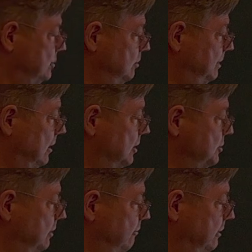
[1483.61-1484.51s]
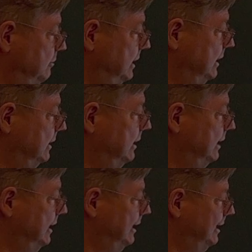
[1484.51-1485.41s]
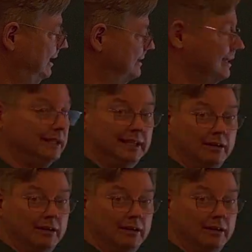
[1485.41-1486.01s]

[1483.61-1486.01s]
should be larger than 15, SID